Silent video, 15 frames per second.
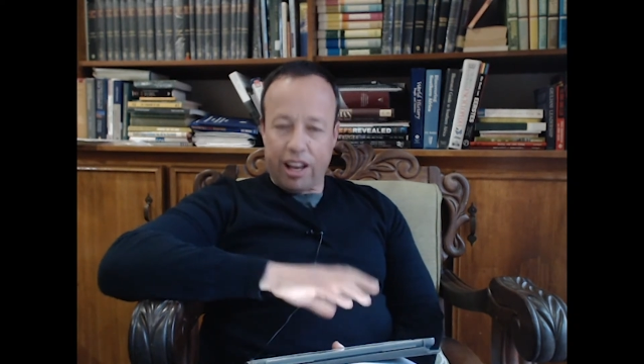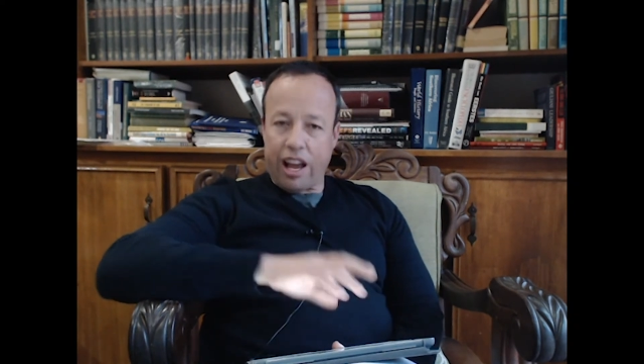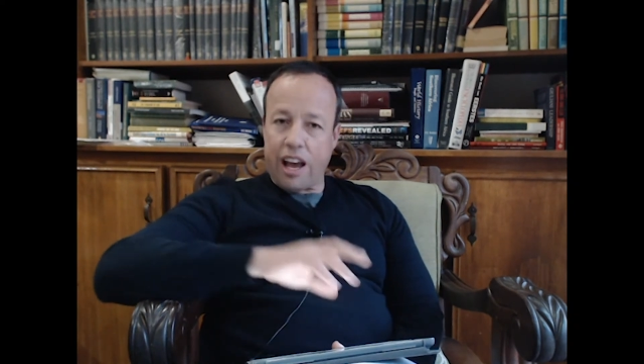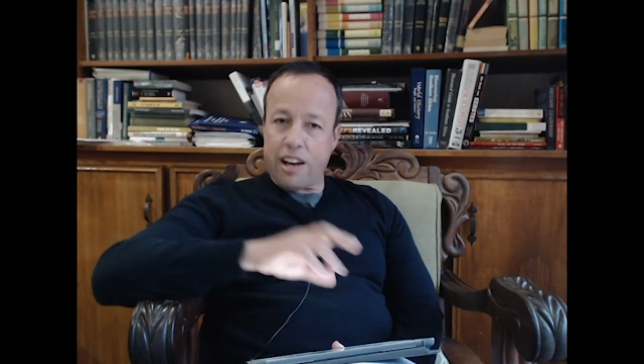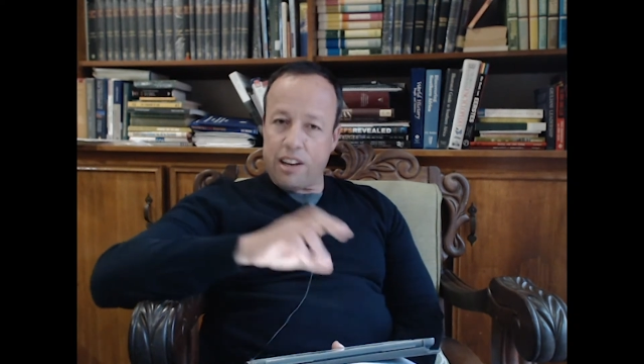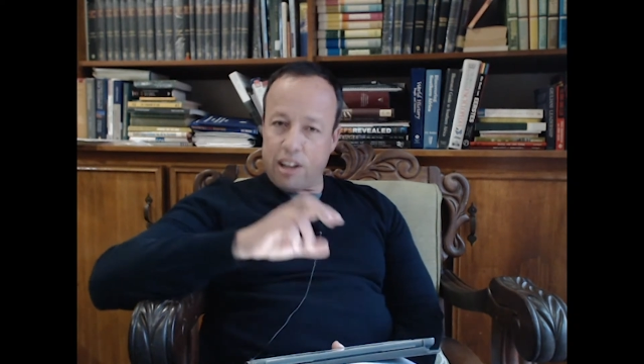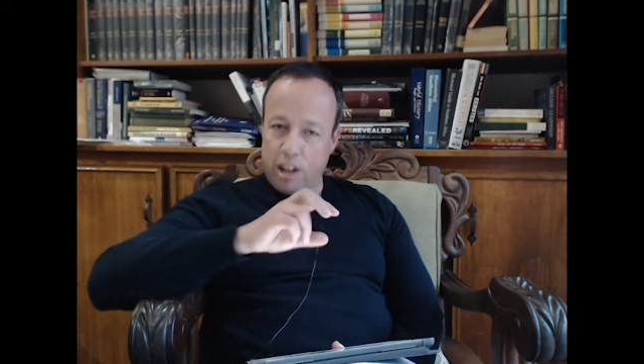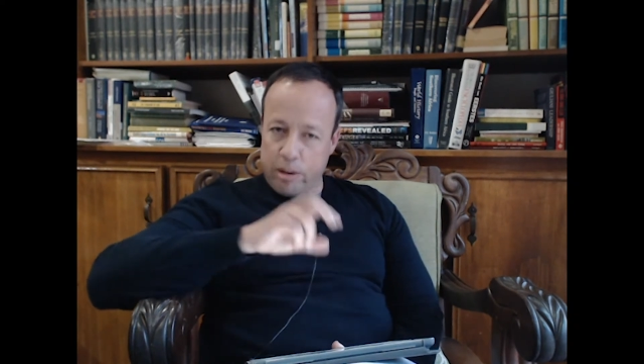
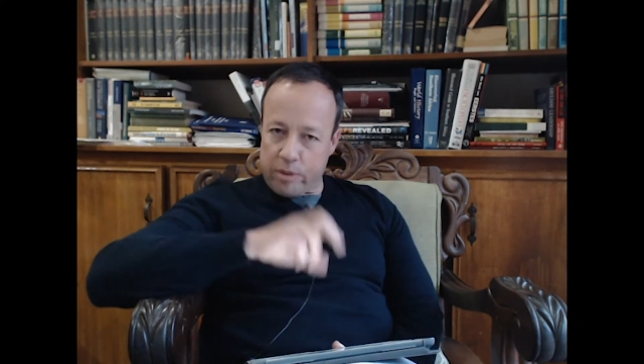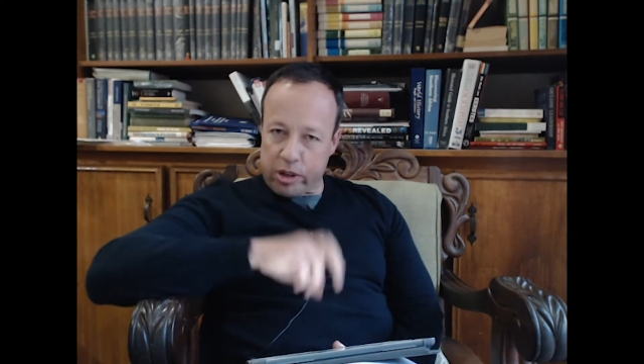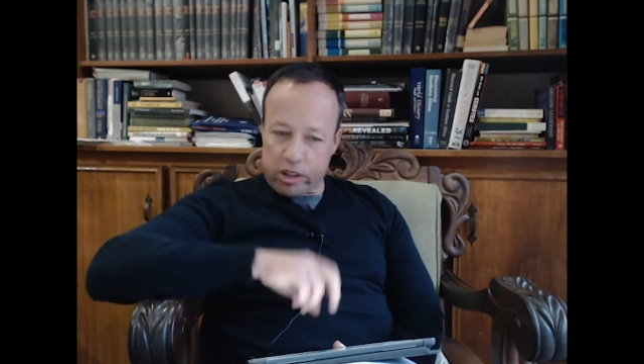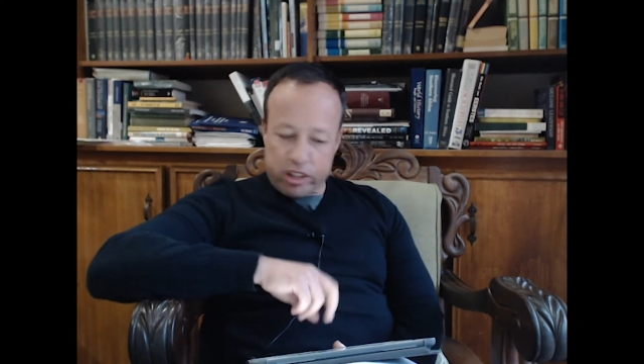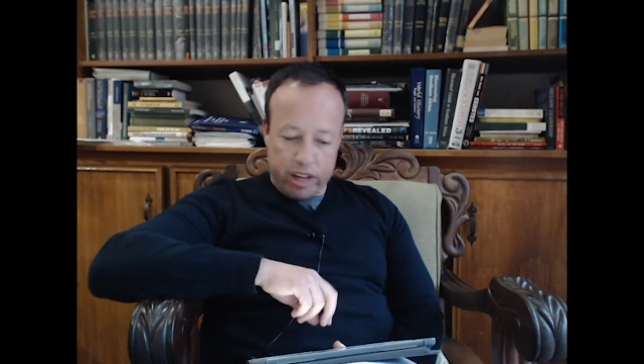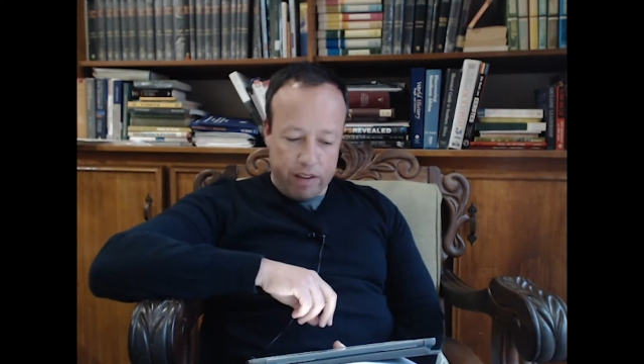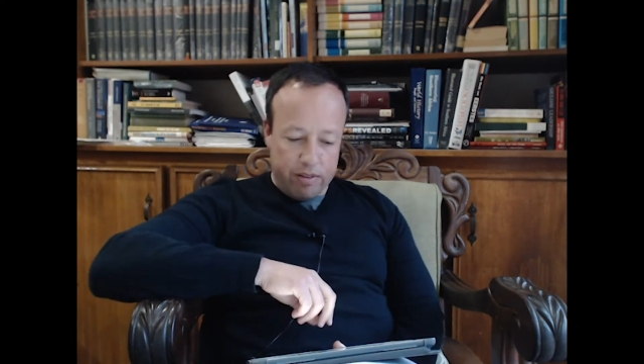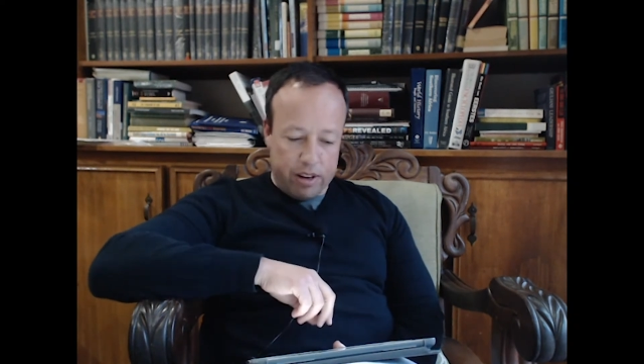And in Hebrews
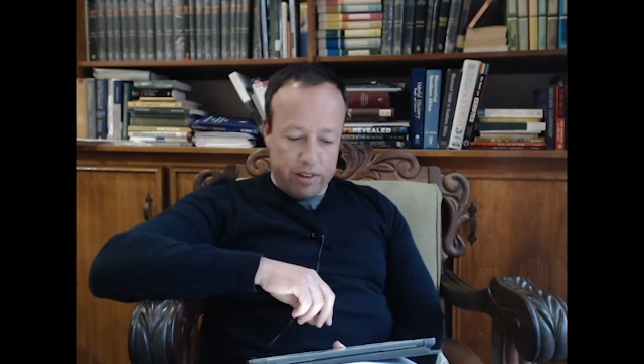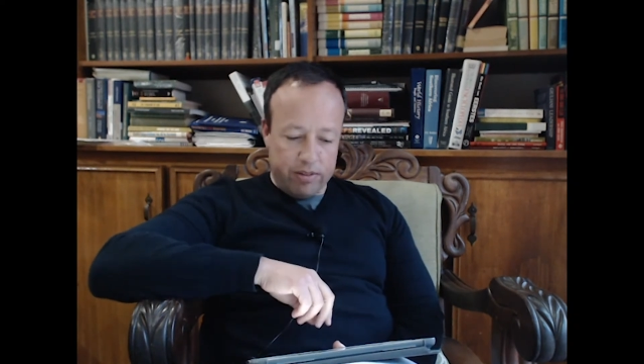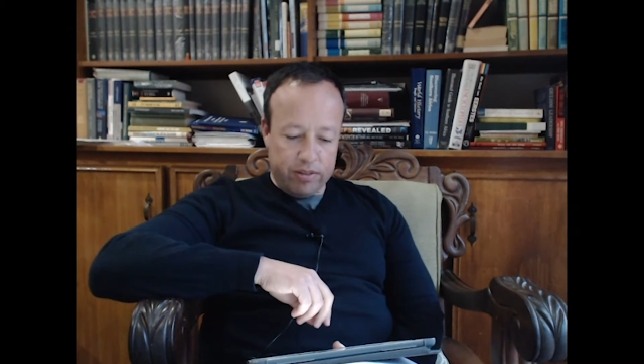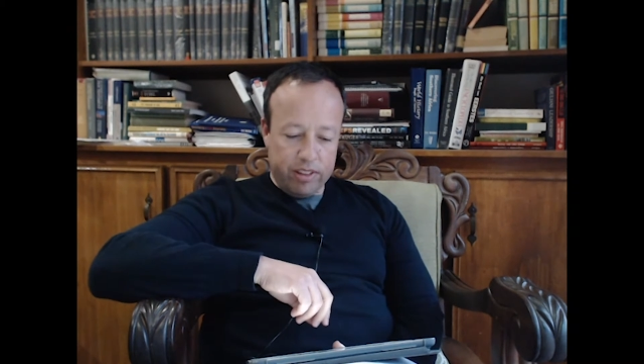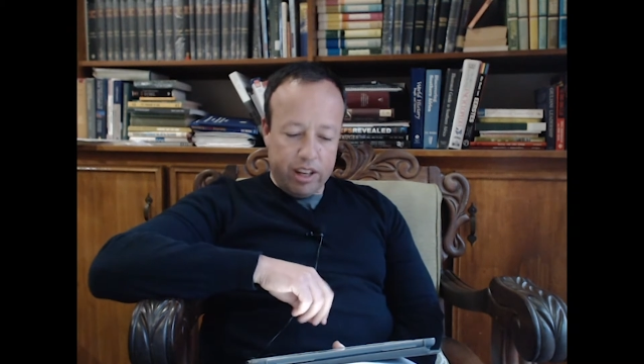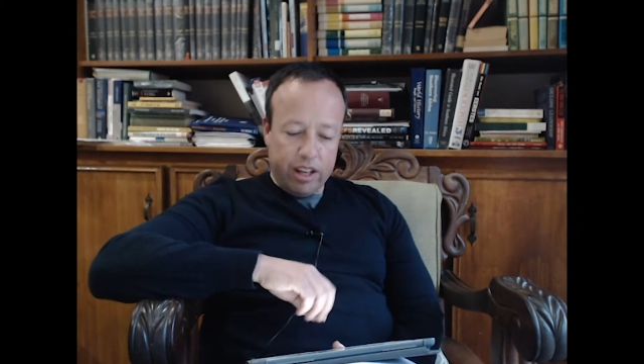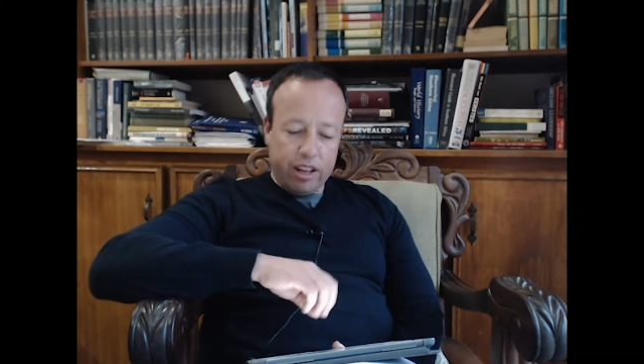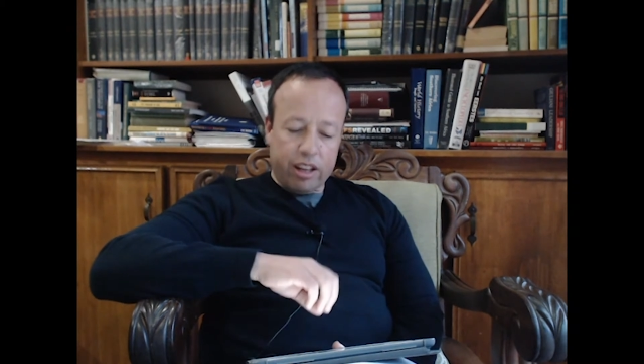
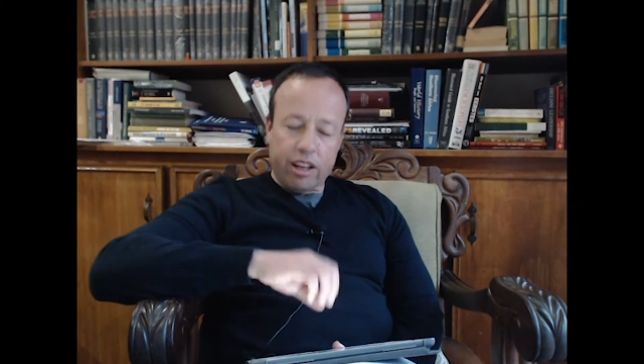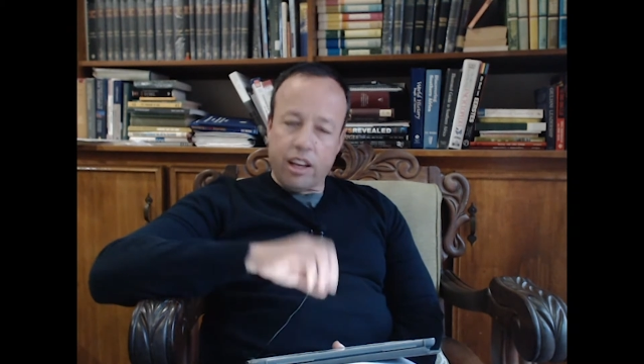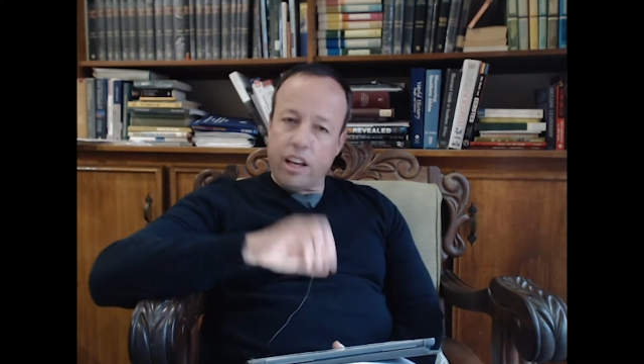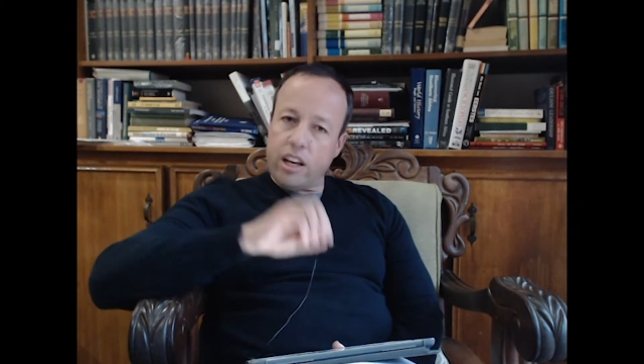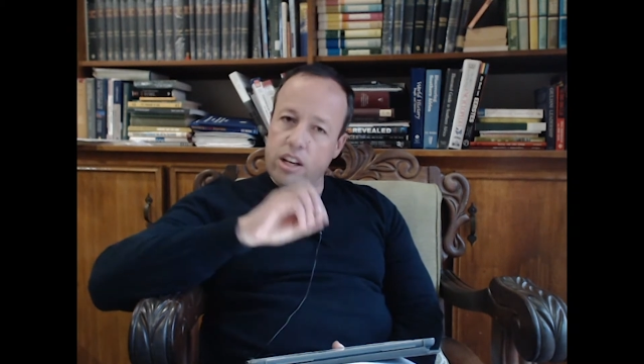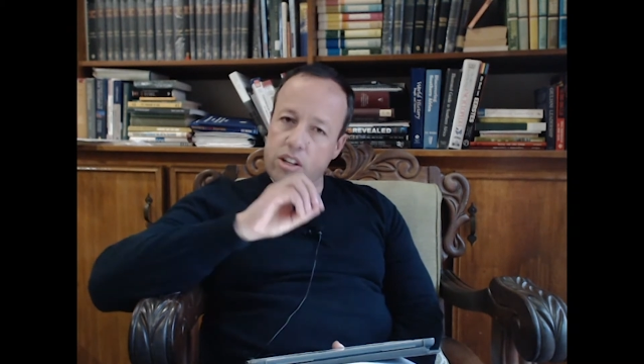7, he